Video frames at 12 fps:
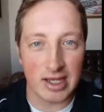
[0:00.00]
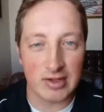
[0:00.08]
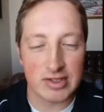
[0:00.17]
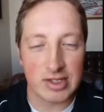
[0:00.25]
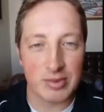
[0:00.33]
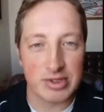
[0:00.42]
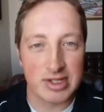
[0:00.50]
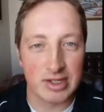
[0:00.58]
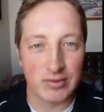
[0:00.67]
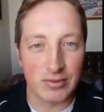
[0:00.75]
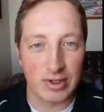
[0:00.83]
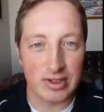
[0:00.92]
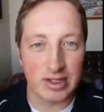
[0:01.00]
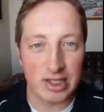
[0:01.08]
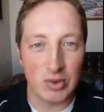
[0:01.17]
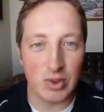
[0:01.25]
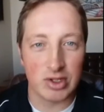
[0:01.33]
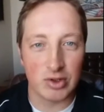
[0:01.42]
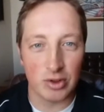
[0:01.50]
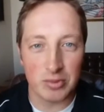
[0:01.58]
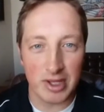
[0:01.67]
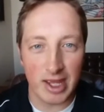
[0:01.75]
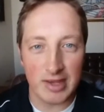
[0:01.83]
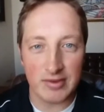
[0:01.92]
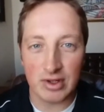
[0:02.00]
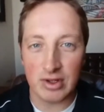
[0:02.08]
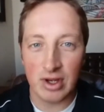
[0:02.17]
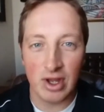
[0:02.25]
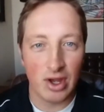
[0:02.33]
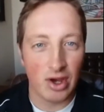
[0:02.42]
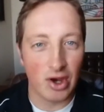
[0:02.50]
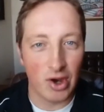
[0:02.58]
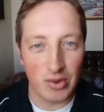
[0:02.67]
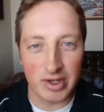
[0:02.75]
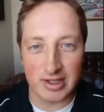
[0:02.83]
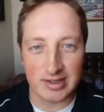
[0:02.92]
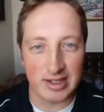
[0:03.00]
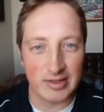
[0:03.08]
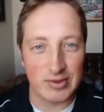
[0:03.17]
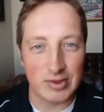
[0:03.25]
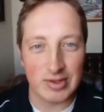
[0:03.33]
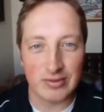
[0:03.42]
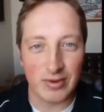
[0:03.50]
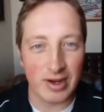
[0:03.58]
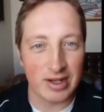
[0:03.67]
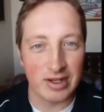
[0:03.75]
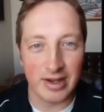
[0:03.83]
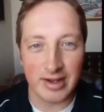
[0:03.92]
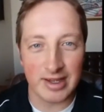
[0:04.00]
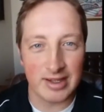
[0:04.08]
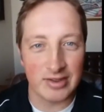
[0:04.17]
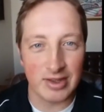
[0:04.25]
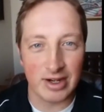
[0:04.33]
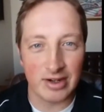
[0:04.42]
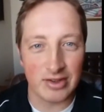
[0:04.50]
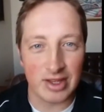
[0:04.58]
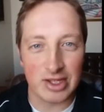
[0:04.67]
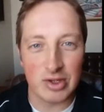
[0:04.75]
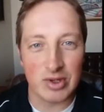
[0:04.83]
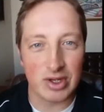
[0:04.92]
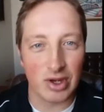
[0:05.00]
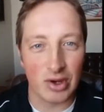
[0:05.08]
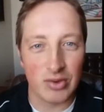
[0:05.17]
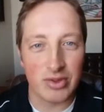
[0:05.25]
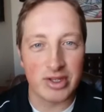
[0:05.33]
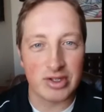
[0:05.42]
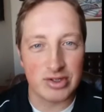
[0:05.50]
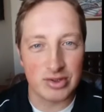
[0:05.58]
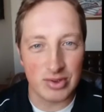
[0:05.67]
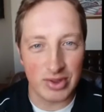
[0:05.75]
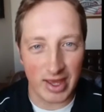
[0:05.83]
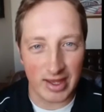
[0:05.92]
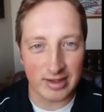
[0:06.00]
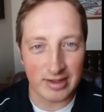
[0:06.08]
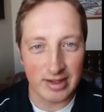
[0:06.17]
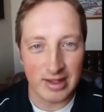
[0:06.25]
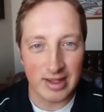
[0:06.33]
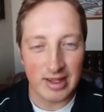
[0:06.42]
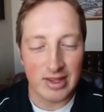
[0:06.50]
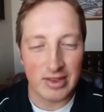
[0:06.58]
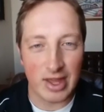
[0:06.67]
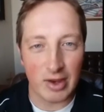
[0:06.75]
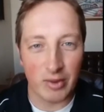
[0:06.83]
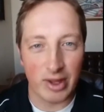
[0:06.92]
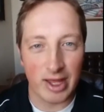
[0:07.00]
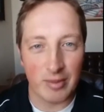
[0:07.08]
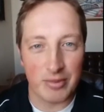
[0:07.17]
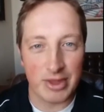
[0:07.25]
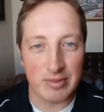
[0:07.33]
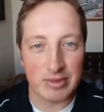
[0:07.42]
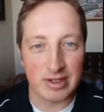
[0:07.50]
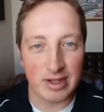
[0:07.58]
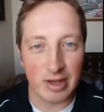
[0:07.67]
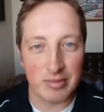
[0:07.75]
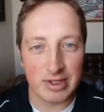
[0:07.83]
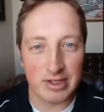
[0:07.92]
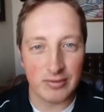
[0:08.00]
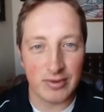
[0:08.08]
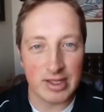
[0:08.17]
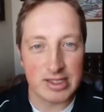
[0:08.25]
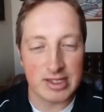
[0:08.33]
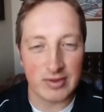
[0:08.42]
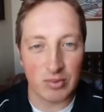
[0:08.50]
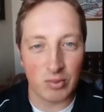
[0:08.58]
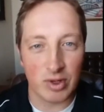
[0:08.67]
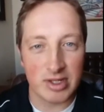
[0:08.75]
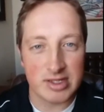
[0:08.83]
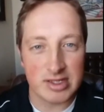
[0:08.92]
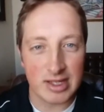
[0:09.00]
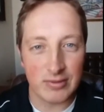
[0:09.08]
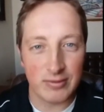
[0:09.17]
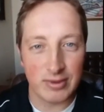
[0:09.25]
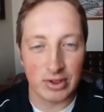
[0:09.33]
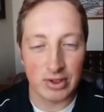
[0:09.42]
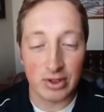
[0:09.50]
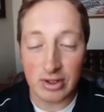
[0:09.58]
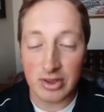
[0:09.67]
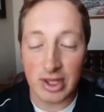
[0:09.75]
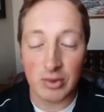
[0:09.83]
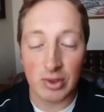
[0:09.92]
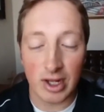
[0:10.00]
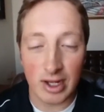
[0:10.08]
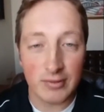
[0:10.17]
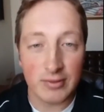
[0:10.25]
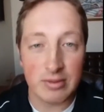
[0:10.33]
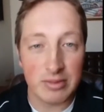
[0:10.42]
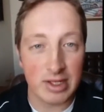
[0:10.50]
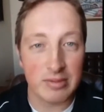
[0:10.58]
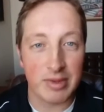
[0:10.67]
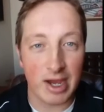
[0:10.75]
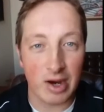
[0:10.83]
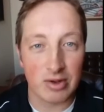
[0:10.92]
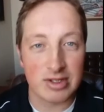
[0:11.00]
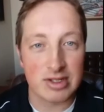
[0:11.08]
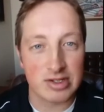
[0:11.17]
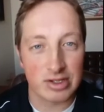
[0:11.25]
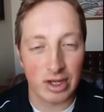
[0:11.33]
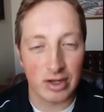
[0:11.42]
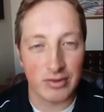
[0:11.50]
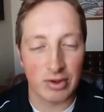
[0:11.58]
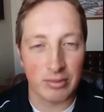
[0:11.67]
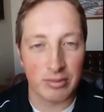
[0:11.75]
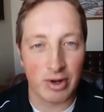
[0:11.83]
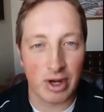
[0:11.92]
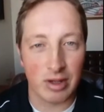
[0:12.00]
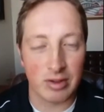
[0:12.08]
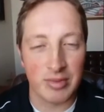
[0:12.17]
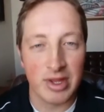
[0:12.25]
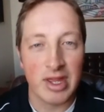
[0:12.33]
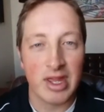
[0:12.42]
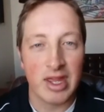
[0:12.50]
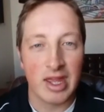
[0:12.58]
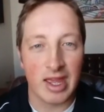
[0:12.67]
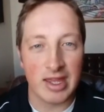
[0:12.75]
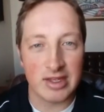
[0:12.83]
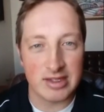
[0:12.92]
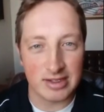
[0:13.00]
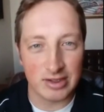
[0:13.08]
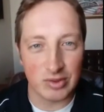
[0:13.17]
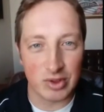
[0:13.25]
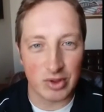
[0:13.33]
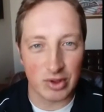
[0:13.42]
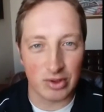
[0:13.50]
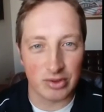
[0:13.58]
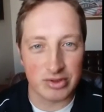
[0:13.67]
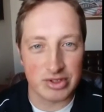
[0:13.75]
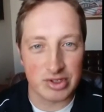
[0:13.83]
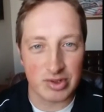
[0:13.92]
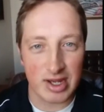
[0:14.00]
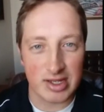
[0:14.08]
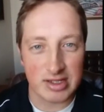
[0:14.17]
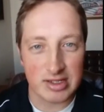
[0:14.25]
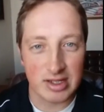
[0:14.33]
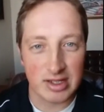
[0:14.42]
someone's confronting you on your behavior, own it. If you can find a nugget in there that you can own, then do that. That will help them to not be defensive. And once they feel heard, they will often be empowered to solve their own problem and deal with their own stress.